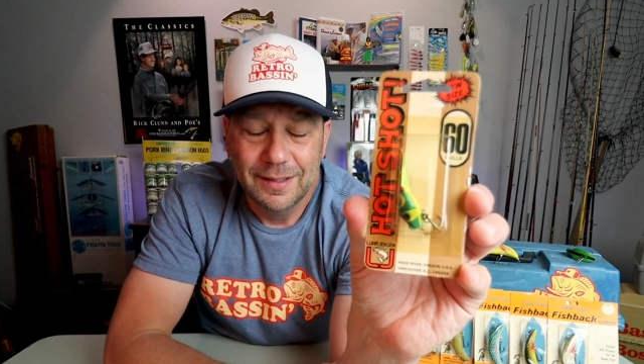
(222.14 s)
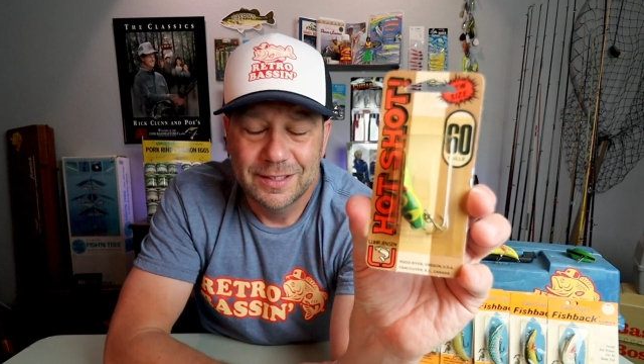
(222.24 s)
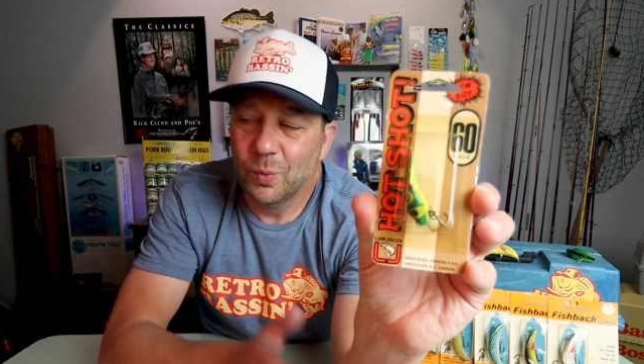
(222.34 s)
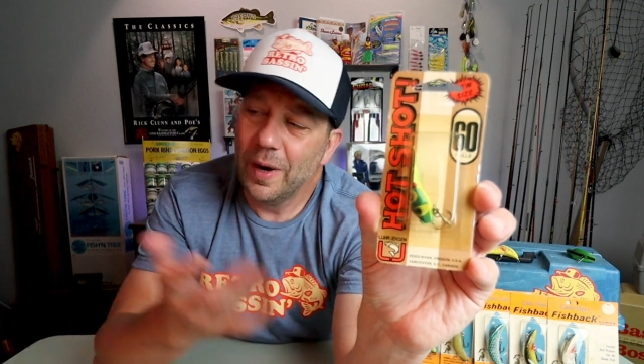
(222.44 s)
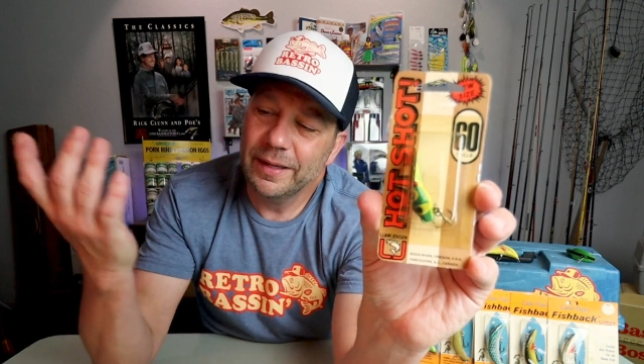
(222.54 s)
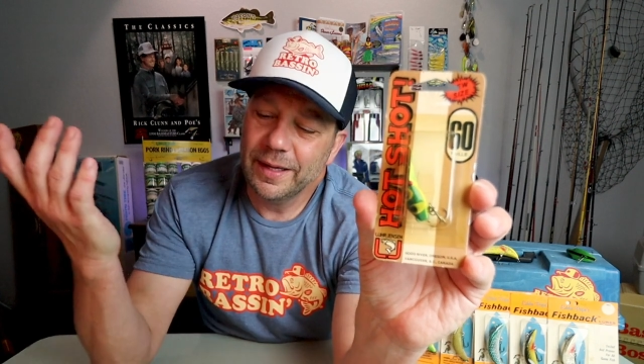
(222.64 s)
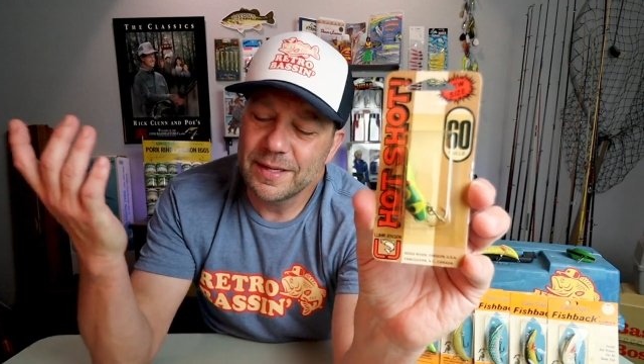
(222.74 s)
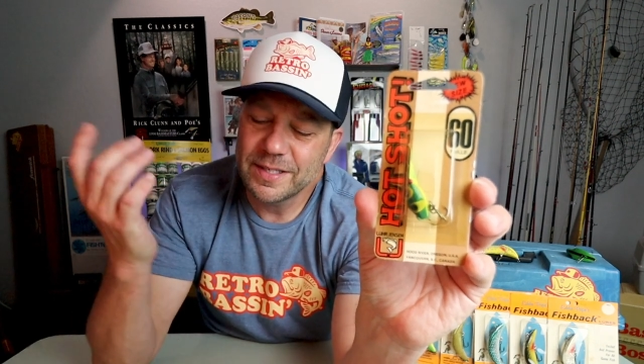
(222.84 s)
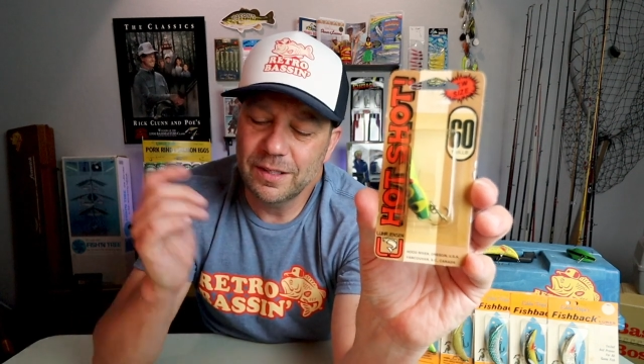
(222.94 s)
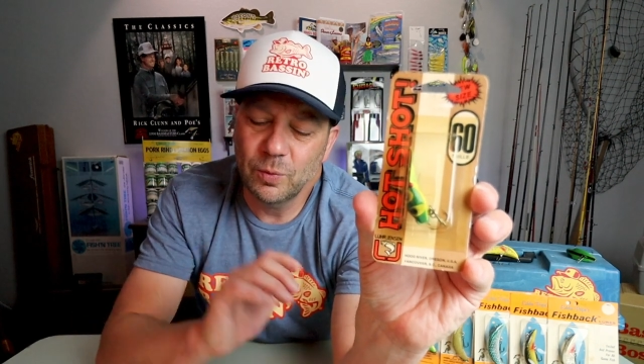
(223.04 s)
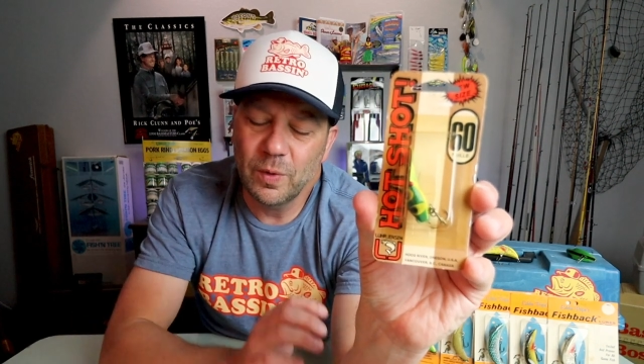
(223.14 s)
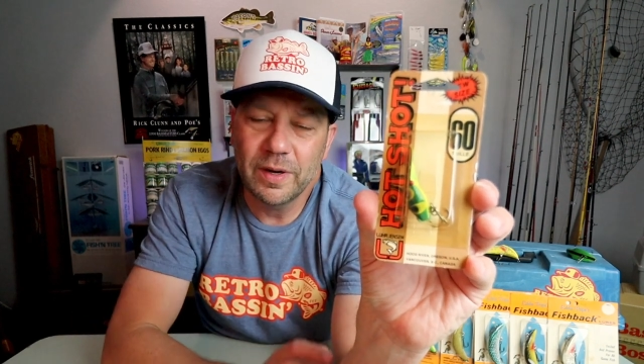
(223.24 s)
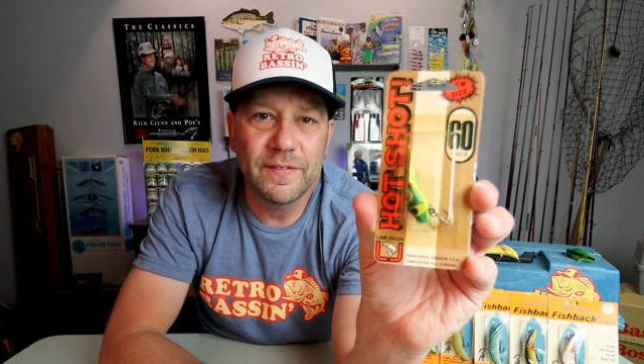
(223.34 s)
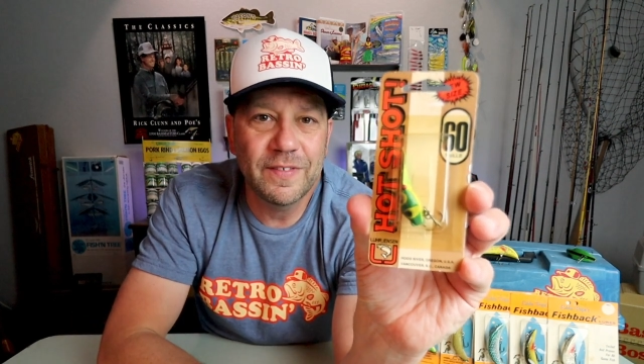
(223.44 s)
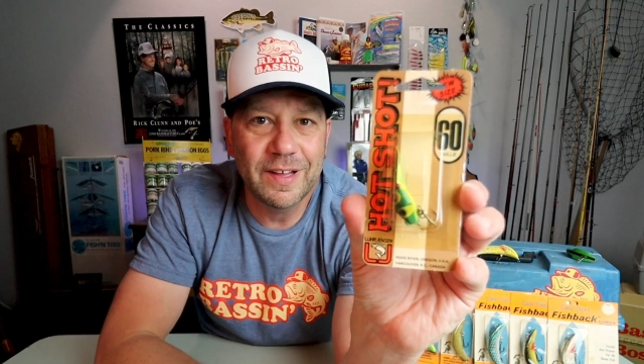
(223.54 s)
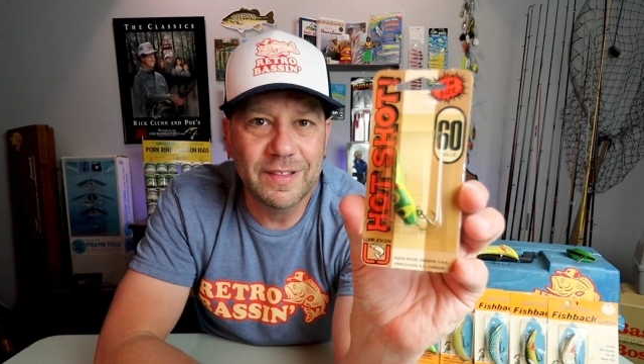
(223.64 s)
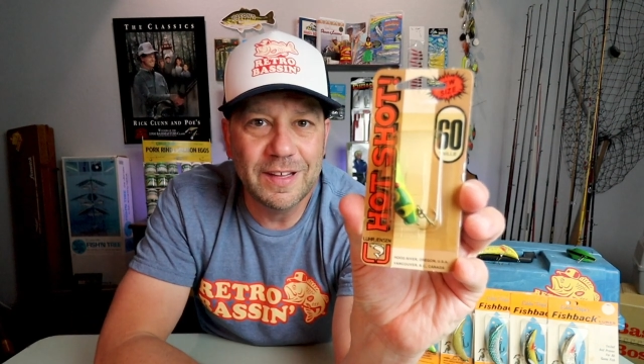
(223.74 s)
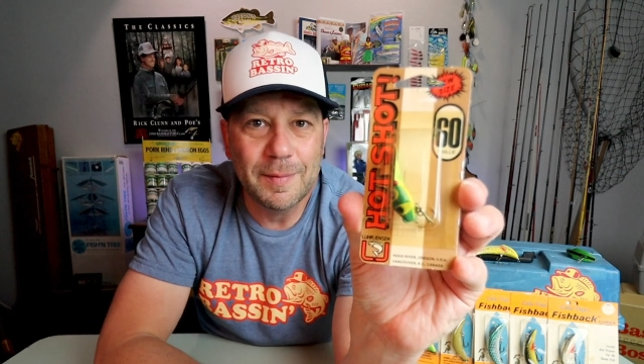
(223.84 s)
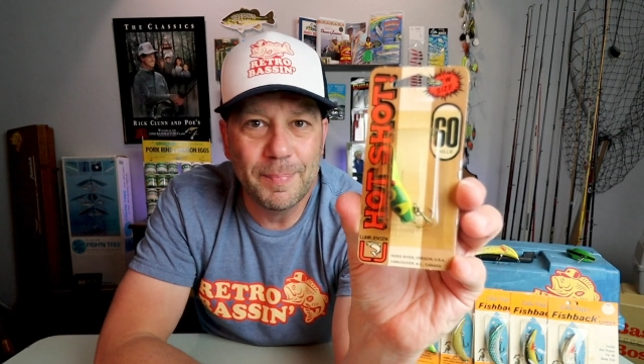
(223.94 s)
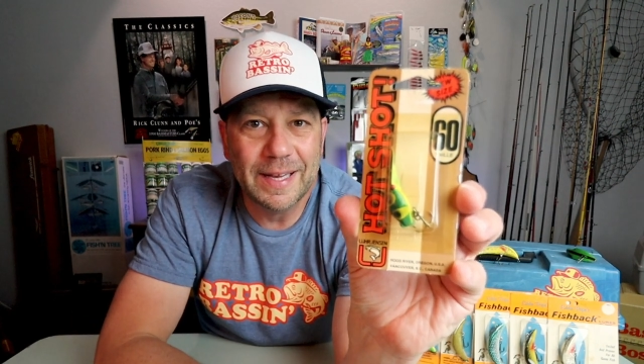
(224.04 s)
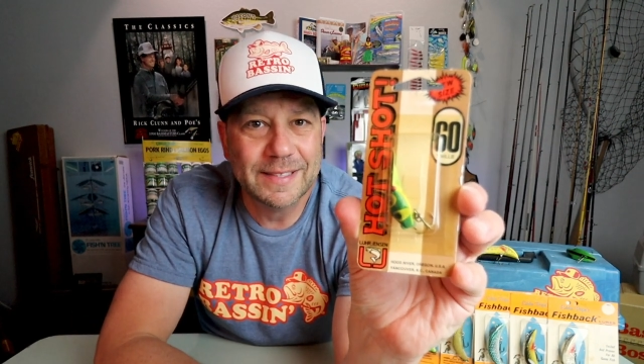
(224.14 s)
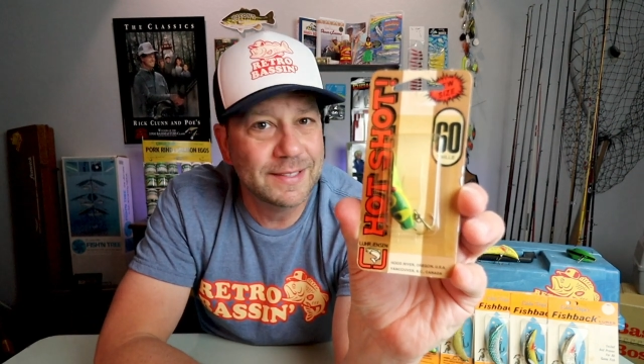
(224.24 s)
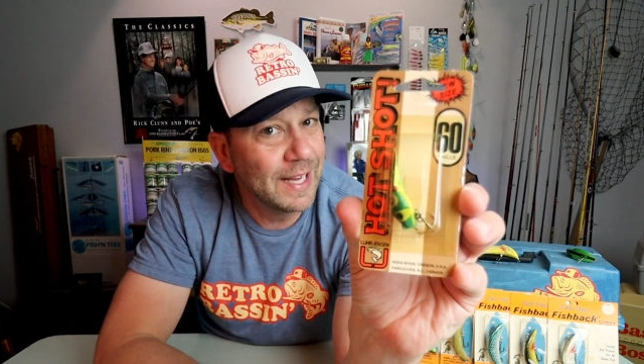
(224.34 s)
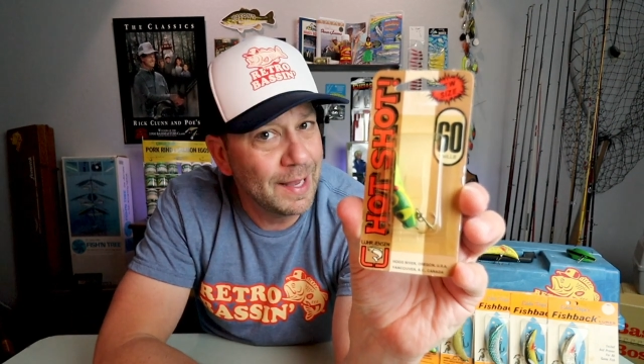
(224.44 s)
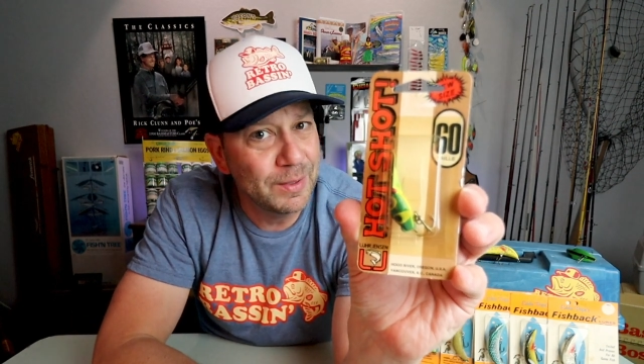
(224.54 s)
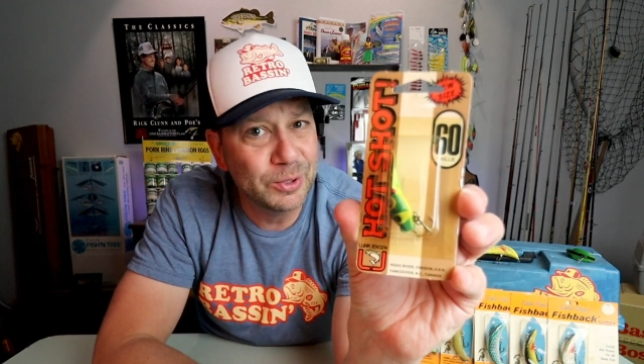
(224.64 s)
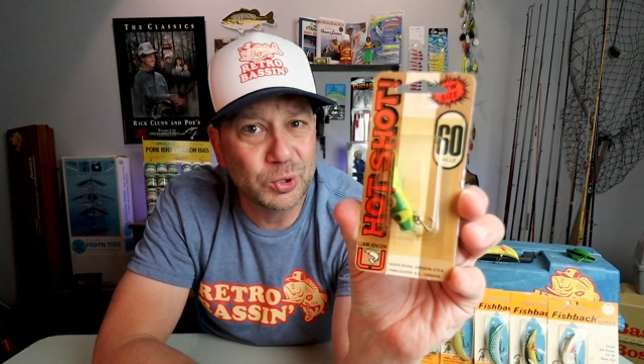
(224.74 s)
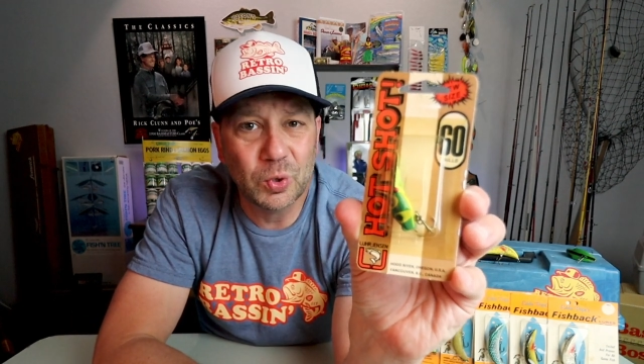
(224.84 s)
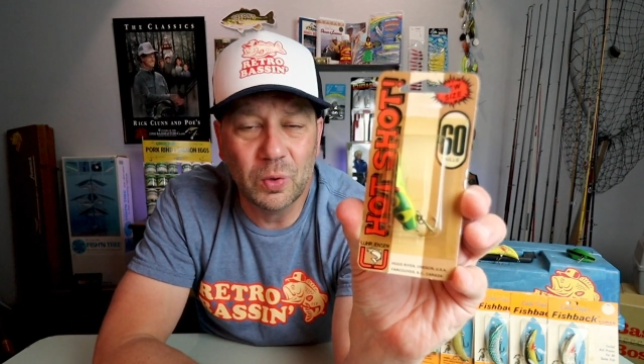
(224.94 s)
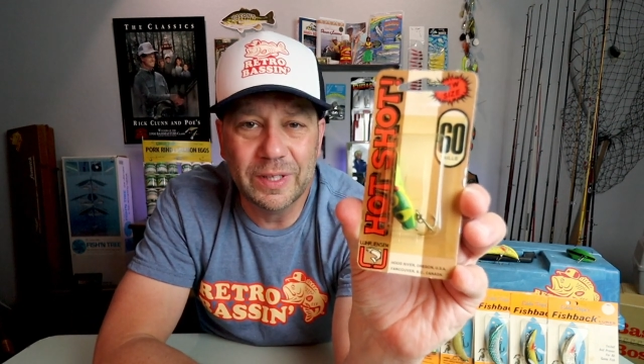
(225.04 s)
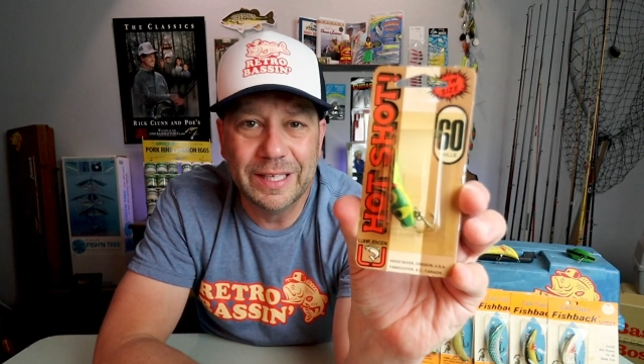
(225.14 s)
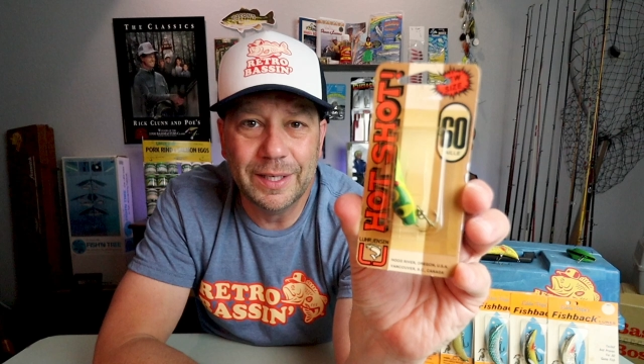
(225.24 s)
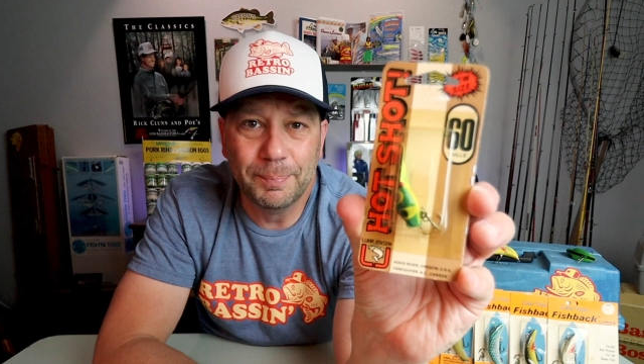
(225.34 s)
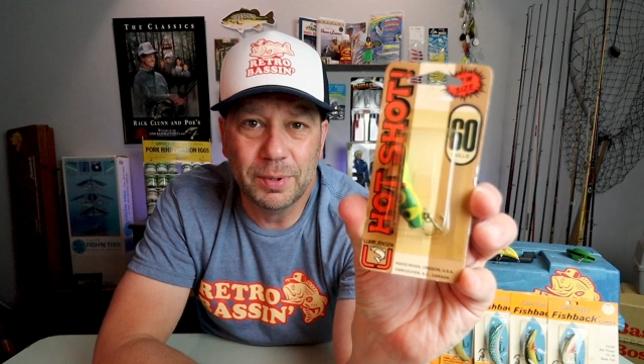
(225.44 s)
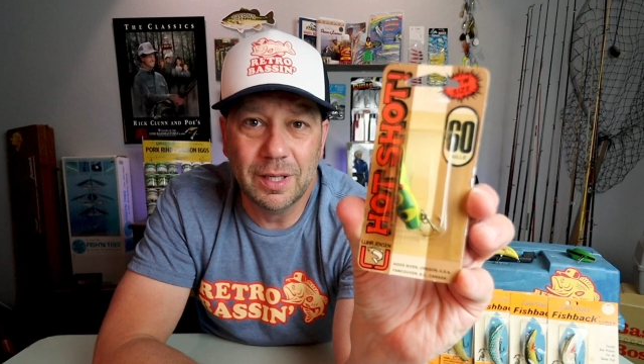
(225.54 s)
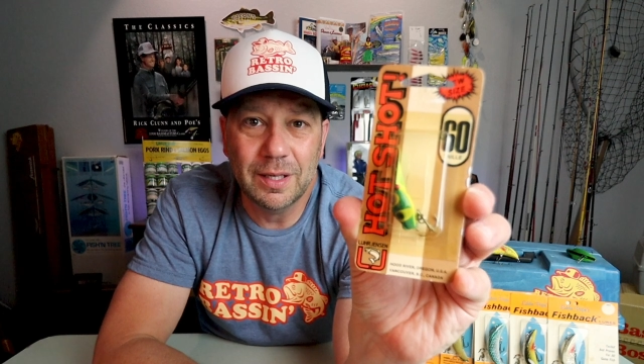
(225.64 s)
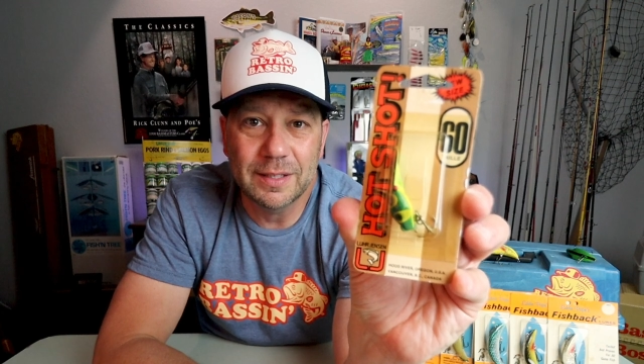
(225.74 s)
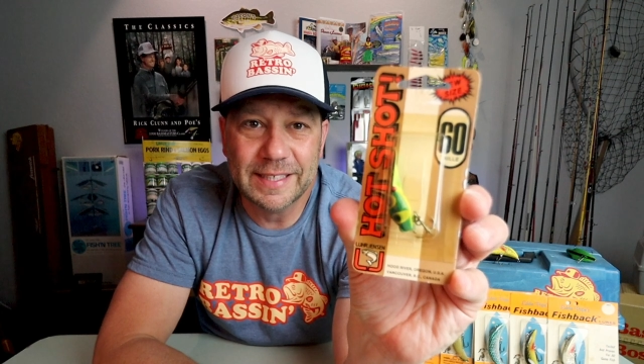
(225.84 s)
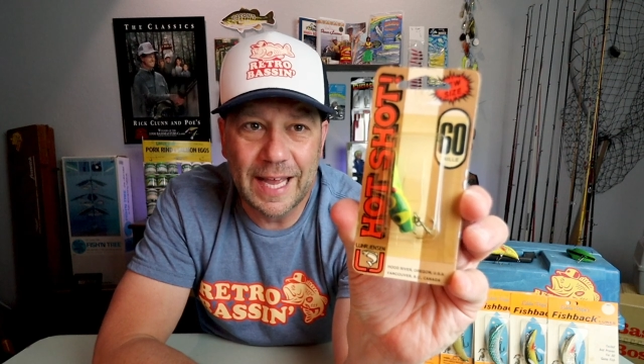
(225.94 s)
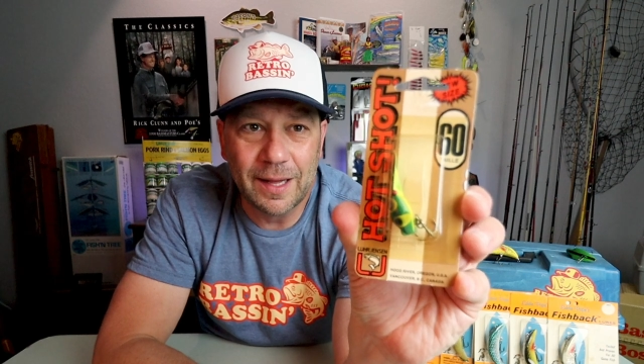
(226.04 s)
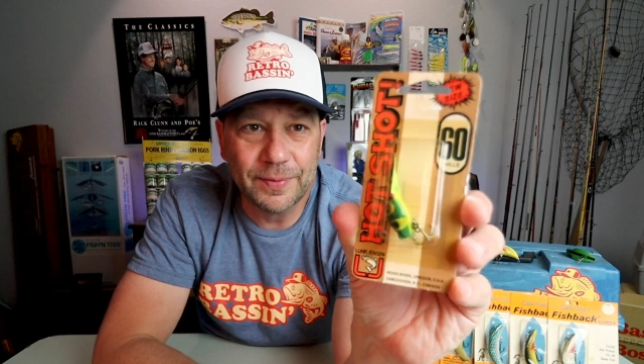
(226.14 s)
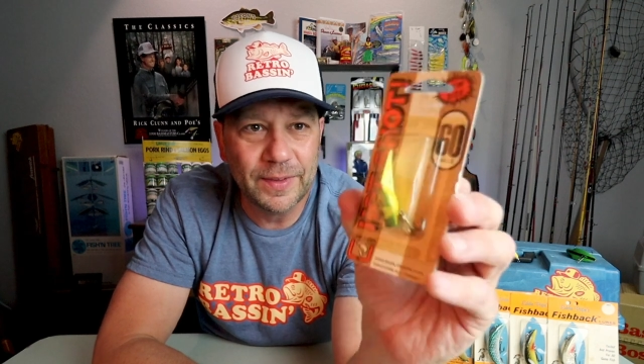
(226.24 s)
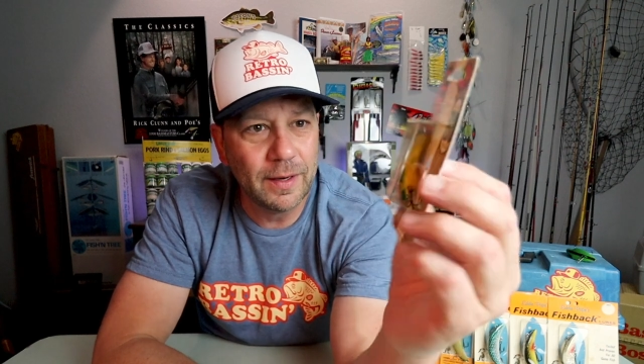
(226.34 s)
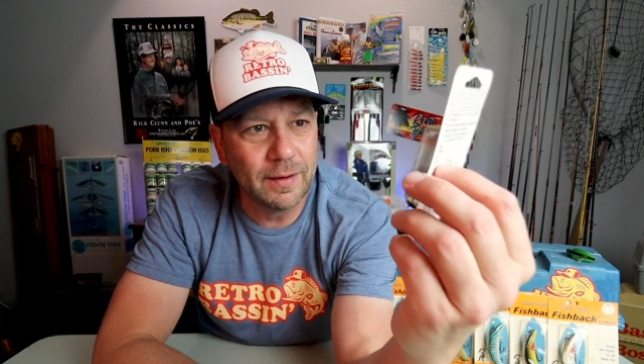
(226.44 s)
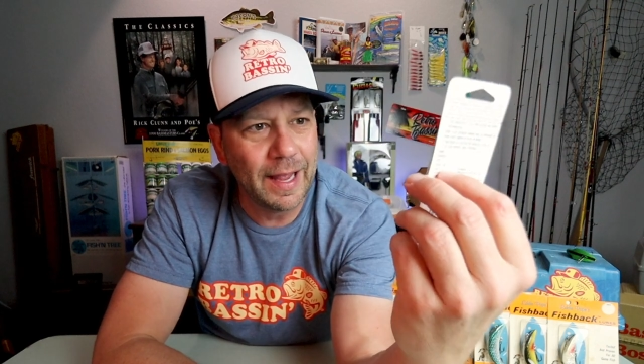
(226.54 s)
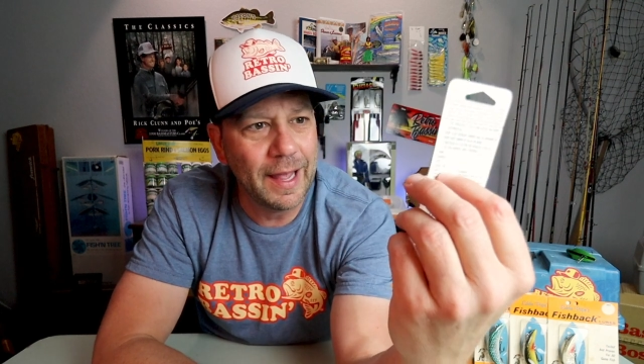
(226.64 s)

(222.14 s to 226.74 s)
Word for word: It's widely considered one of the best salmon trolling plugs out there,